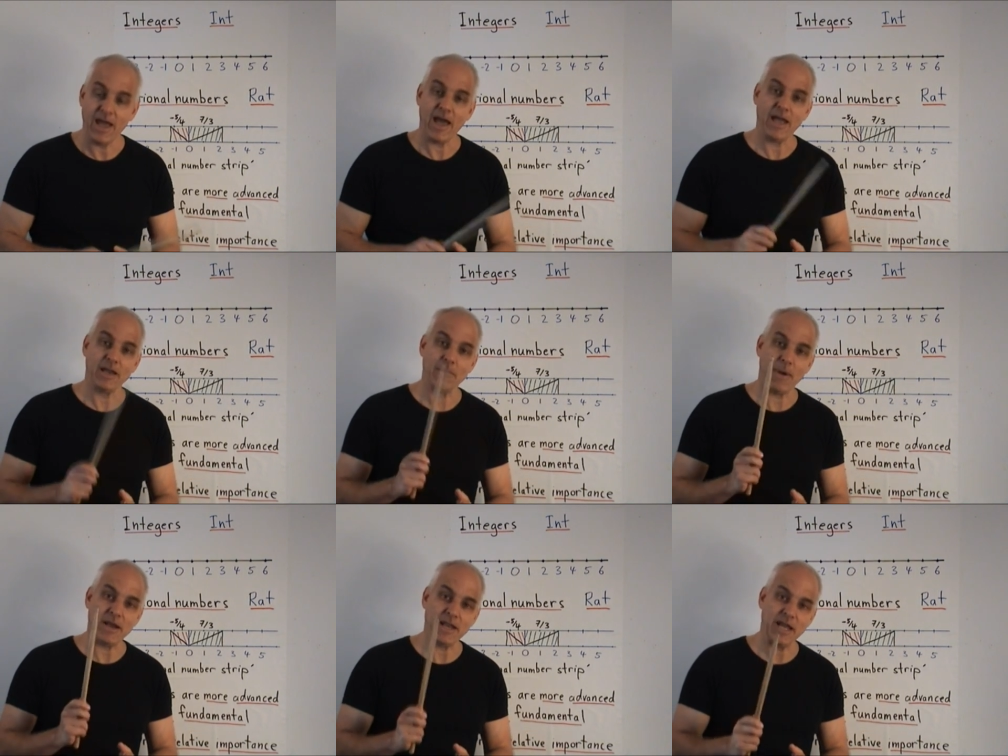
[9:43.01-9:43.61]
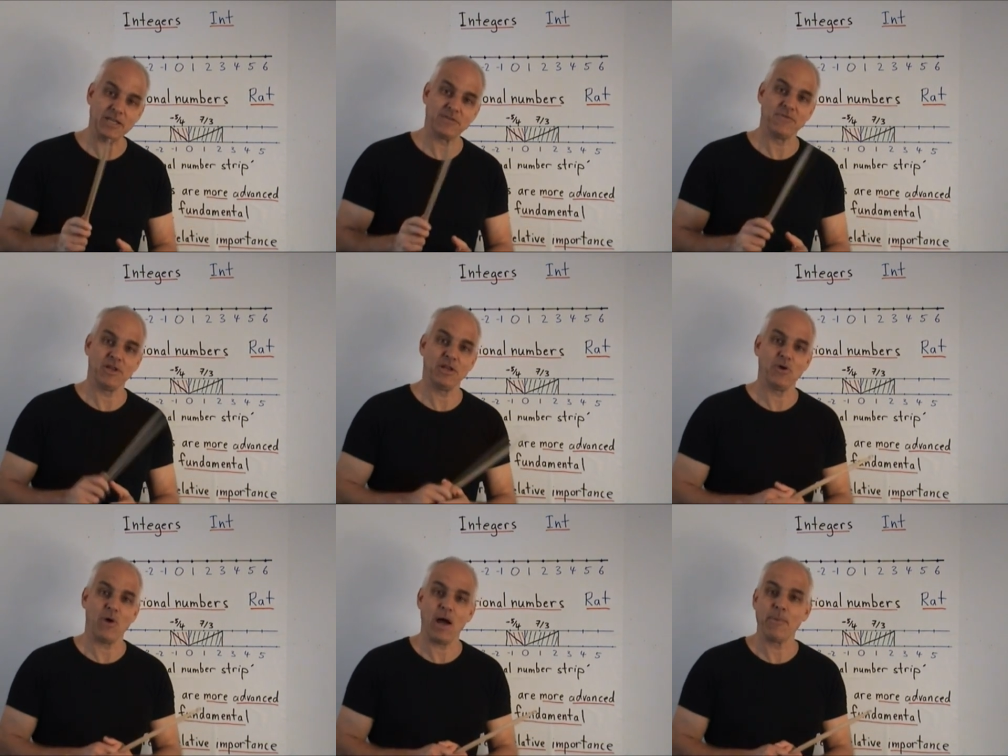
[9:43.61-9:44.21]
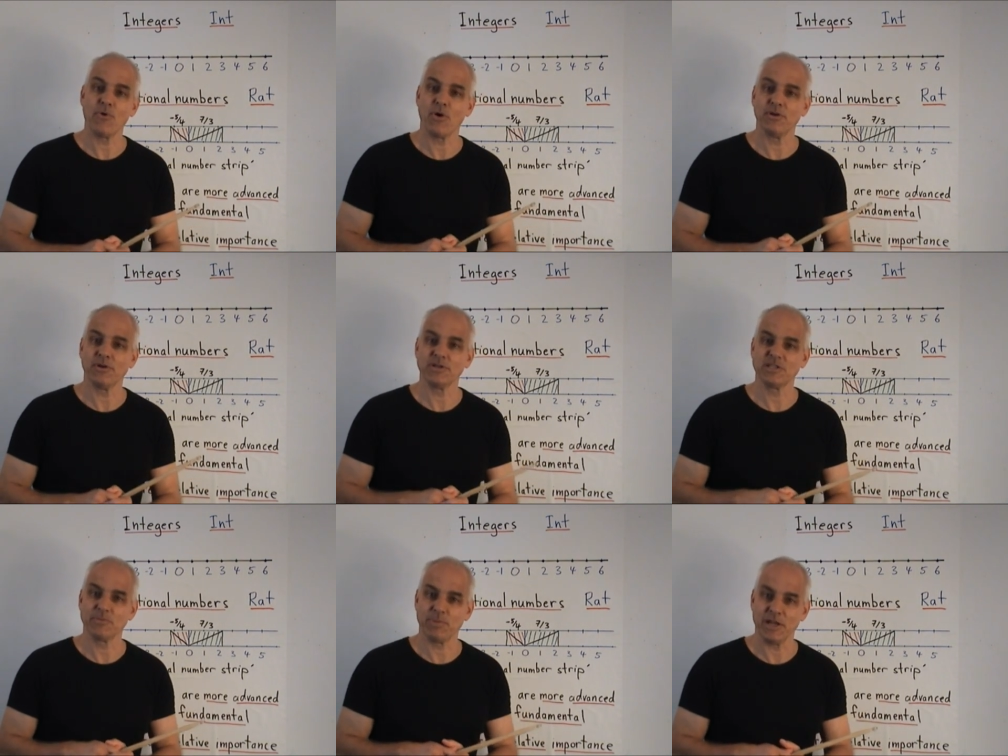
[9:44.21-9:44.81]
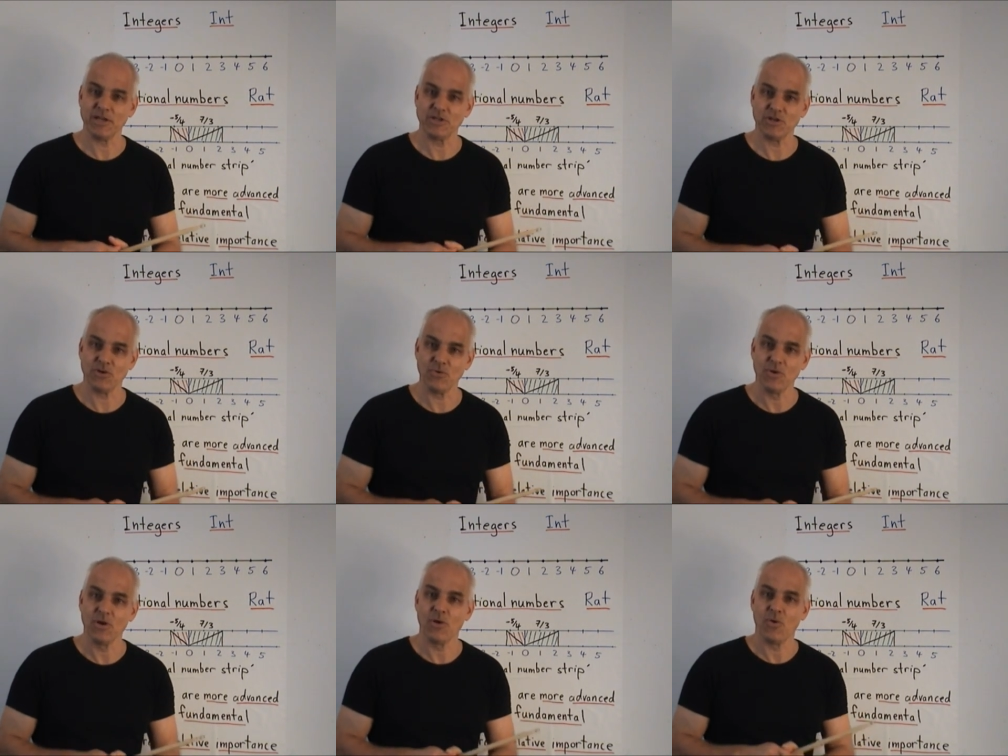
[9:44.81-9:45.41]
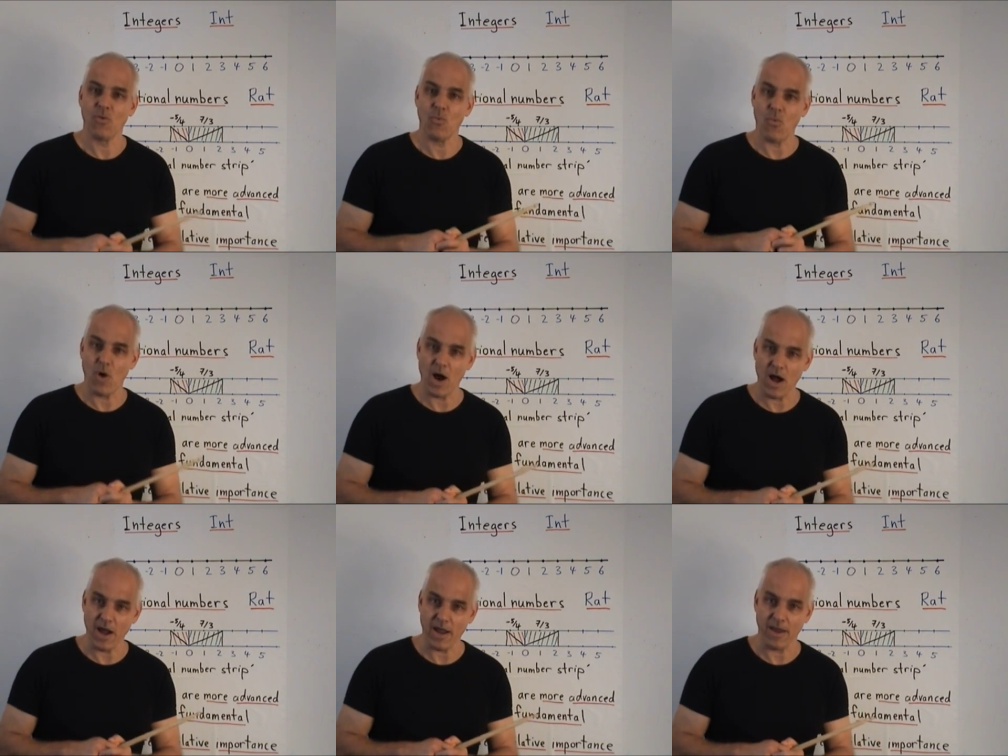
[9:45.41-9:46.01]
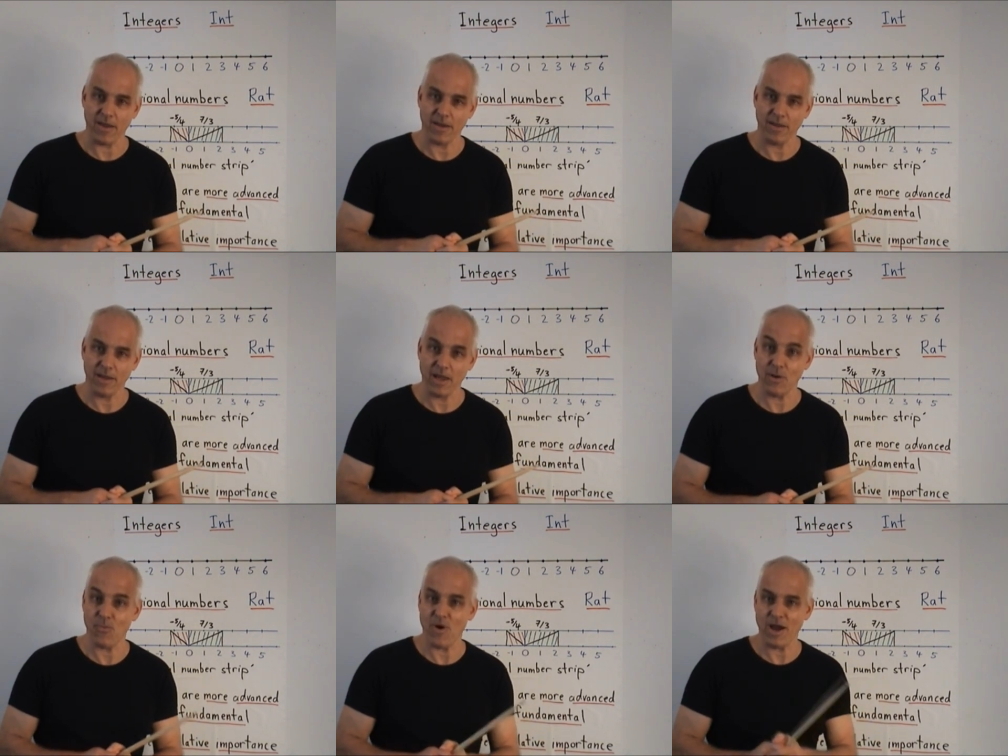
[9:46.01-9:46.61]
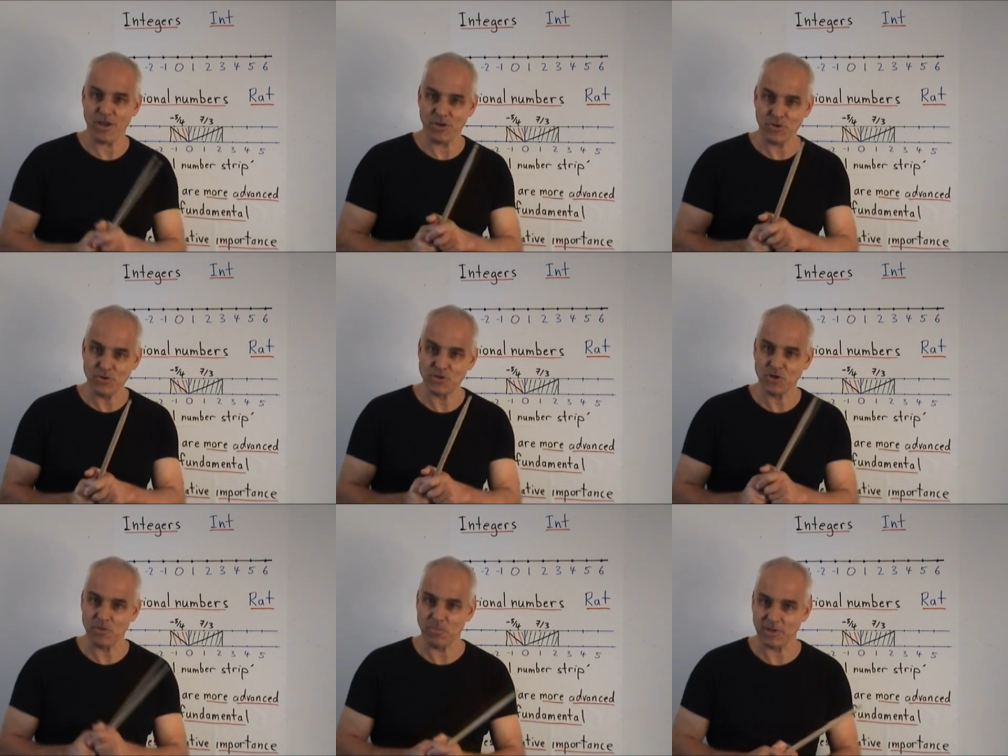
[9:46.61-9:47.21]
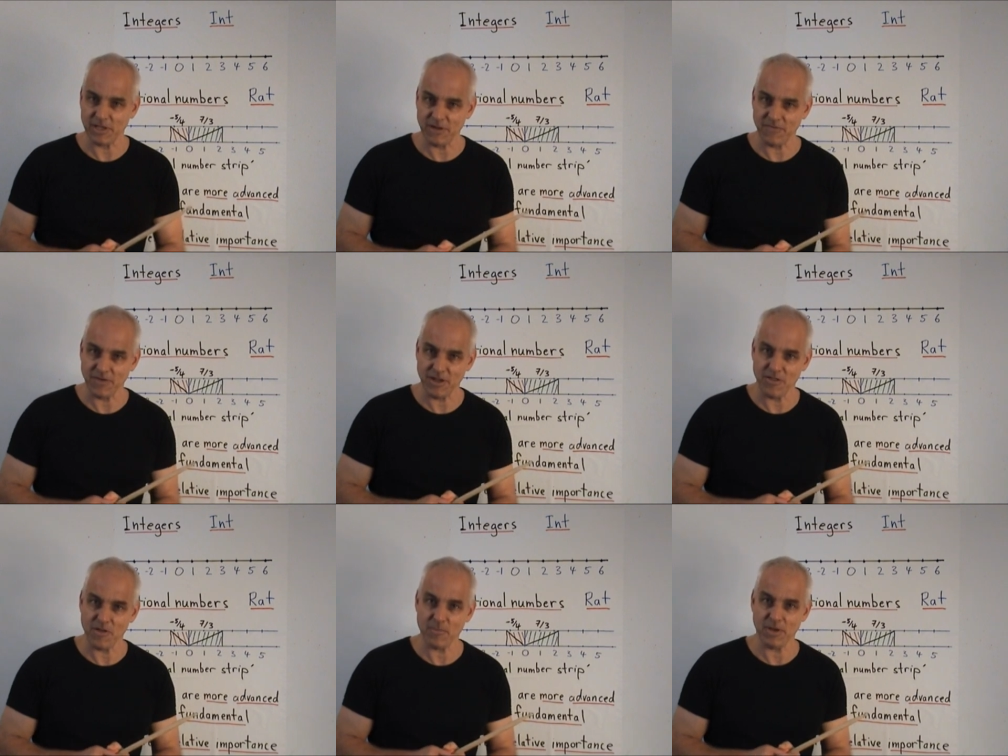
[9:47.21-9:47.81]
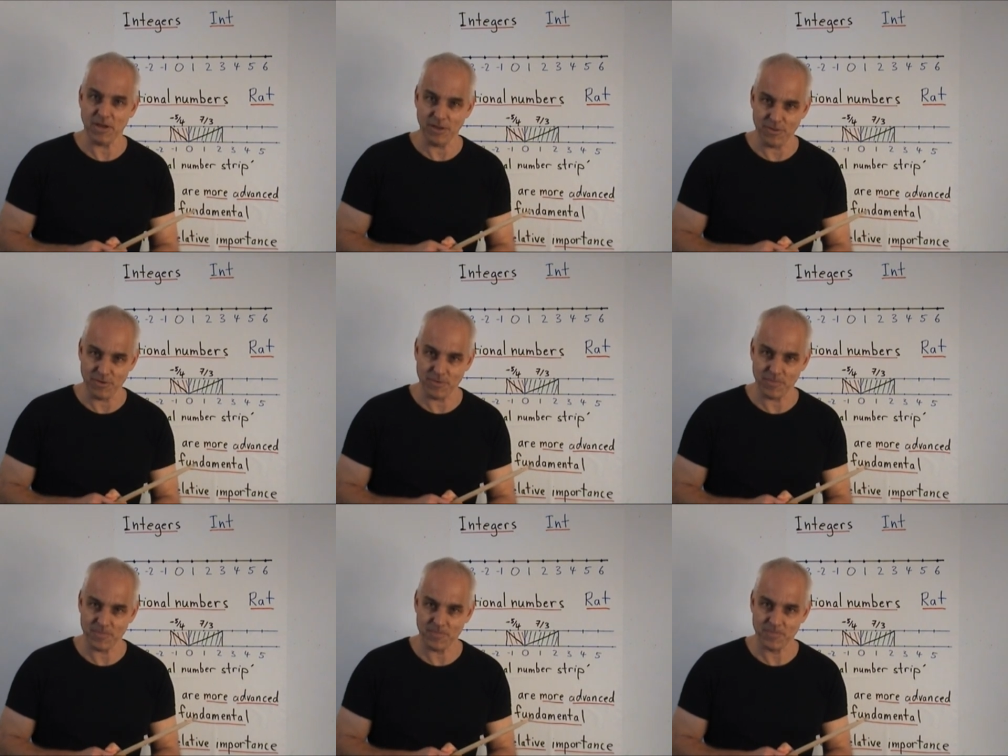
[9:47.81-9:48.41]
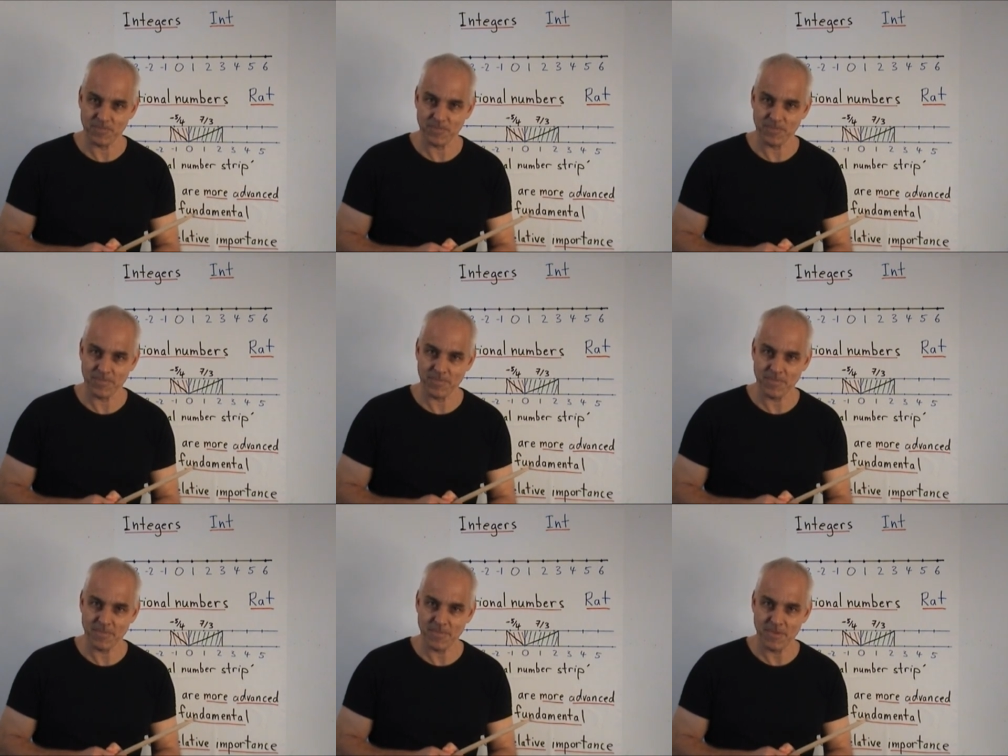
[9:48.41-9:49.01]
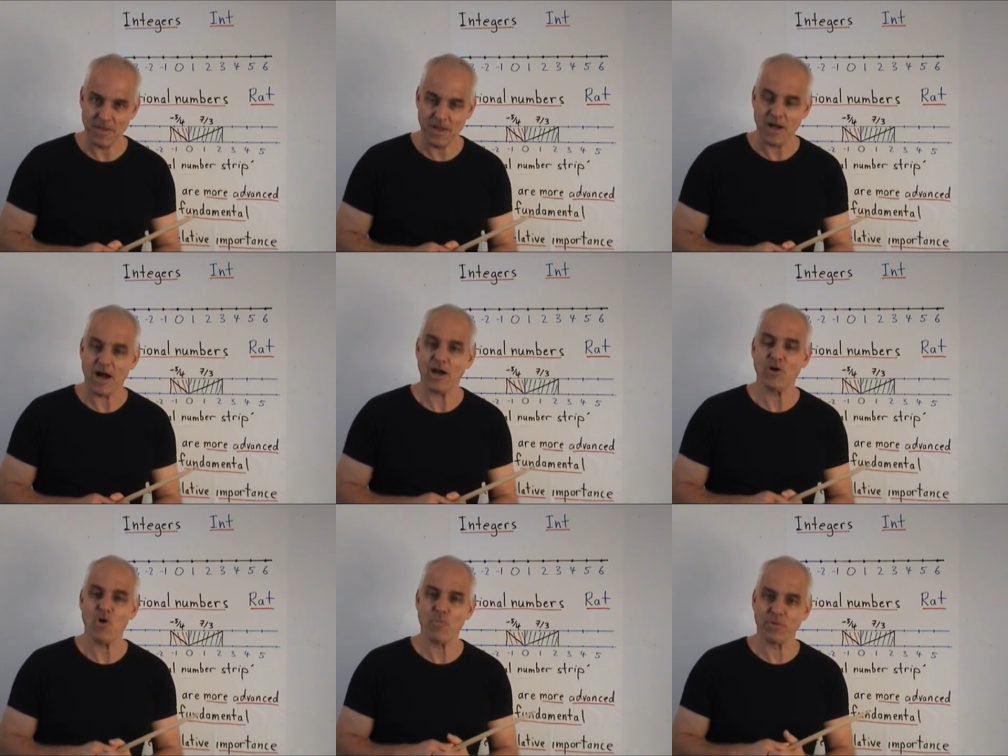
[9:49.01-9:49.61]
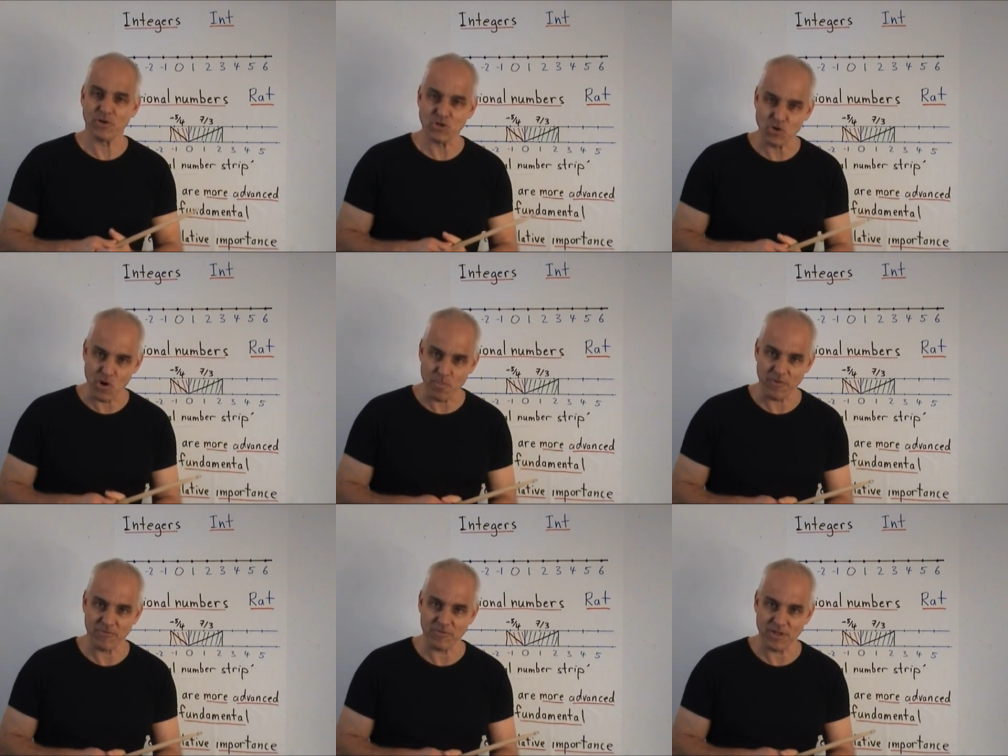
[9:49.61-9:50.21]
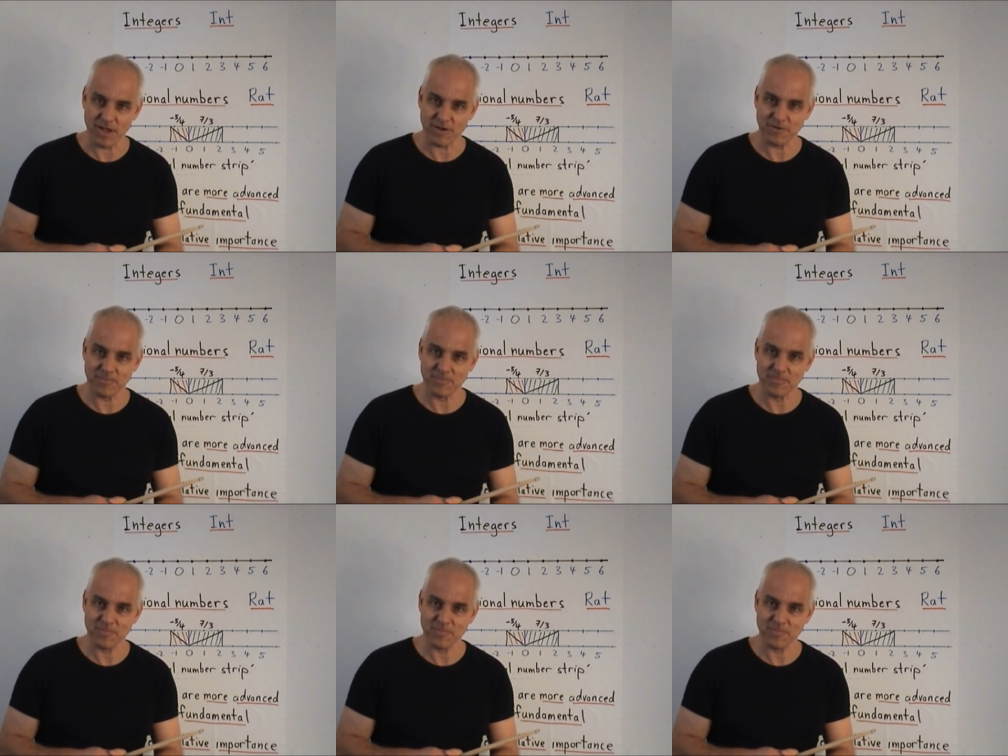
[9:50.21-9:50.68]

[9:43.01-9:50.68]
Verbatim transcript: and in my next video I'm going to explain to you why and why you shouldn't believe in them either. I hope you'll join me for that.